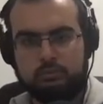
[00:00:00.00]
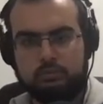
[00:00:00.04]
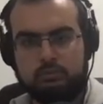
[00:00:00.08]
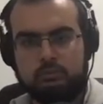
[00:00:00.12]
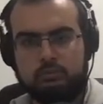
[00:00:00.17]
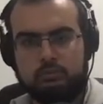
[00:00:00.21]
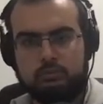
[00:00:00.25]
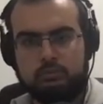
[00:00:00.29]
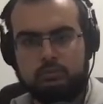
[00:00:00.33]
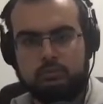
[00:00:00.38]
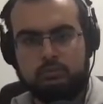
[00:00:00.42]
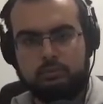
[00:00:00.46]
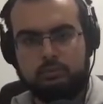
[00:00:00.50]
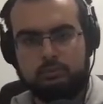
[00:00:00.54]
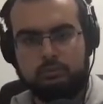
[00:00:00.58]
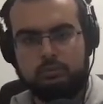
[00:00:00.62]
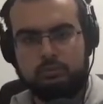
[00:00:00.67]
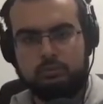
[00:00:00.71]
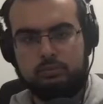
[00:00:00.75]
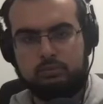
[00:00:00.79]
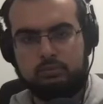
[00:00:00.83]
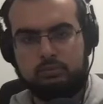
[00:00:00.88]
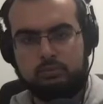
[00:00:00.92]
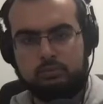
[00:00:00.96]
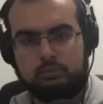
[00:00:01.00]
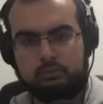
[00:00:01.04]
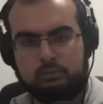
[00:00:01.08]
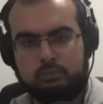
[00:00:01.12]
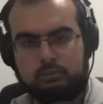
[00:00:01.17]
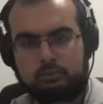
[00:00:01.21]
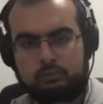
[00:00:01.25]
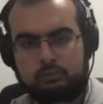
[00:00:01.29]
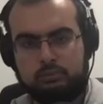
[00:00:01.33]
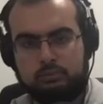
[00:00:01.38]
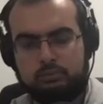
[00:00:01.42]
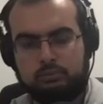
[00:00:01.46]

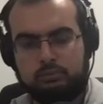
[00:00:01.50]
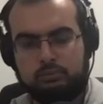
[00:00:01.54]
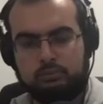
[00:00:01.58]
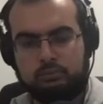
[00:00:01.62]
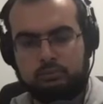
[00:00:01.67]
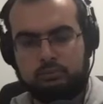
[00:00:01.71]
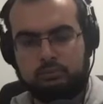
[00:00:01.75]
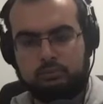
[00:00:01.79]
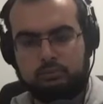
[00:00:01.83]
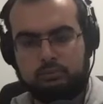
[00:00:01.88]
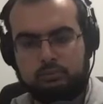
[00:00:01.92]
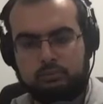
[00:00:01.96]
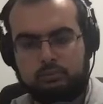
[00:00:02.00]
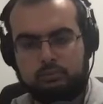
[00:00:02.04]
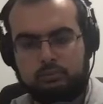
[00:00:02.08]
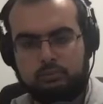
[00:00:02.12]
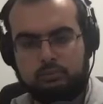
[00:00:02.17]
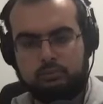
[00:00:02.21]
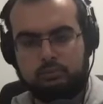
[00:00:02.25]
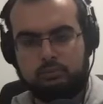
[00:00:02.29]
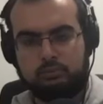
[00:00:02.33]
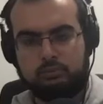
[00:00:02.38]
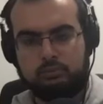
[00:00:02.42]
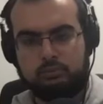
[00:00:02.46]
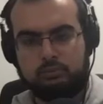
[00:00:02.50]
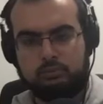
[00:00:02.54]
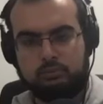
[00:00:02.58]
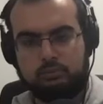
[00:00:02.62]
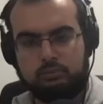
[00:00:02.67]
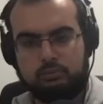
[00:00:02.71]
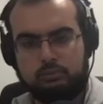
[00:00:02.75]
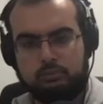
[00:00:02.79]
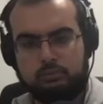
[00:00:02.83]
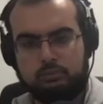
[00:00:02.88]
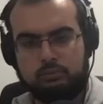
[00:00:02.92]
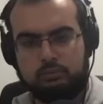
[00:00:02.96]

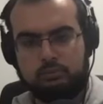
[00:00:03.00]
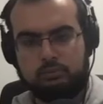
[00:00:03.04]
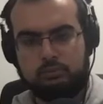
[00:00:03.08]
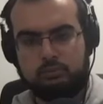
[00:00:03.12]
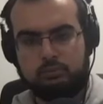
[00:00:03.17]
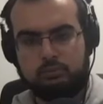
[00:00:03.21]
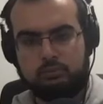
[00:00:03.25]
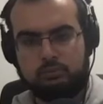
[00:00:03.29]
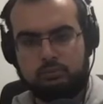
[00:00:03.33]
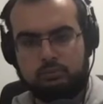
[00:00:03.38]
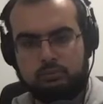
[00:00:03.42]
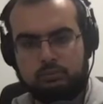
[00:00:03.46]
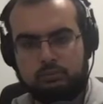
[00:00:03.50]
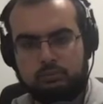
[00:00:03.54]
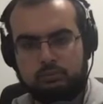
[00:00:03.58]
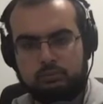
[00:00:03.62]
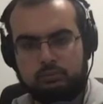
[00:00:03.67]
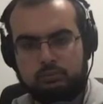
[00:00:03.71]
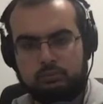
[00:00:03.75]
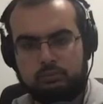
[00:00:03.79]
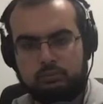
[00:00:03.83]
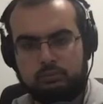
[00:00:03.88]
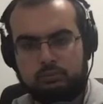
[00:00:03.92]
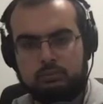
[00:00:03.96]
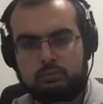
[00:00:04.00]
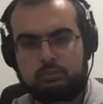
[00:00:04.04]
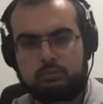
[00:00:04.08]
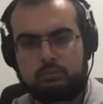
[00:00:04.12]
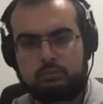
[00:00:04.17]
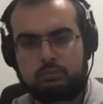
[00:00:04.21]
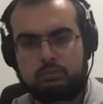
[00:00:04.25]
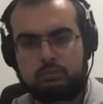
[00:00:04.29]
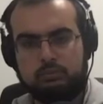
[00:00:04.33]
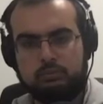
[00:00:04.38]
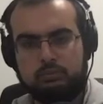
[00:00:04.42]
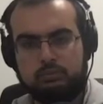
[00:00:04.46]

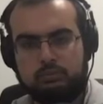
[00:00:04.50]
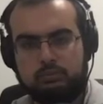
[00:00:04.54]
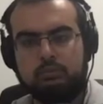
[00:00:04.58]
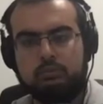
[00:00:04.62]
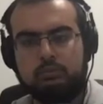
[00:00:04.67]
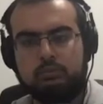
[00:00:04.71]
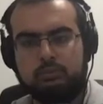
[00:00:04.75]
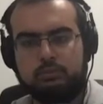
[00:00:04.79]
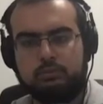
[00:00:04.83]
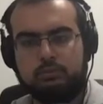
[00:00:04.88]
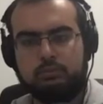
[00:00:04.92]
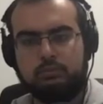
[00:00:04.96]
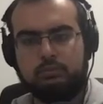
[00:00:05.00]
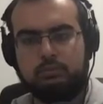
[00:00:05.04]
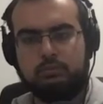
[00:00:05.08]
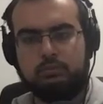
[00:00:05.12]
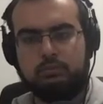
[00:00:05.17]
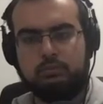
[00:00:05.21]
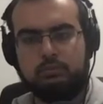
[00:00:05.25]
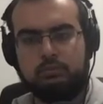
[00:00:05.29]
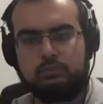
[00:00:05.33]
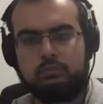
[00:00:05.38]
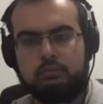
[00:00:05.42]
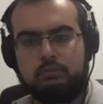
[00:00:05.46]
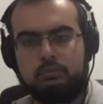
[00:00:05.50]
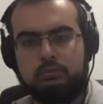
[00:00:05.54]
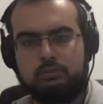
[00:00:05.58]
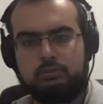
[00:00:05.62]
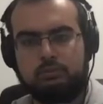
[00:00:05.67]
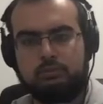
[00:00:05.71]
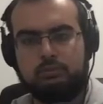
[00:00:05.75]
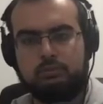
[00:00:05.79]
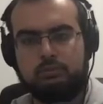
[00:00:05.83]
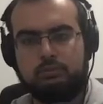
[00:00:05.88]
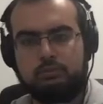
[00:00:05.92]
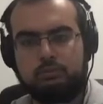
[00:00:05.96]

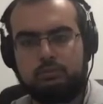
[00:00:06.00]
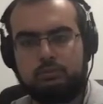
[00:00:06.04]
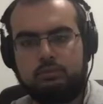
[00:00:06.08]
The person shown says nothing.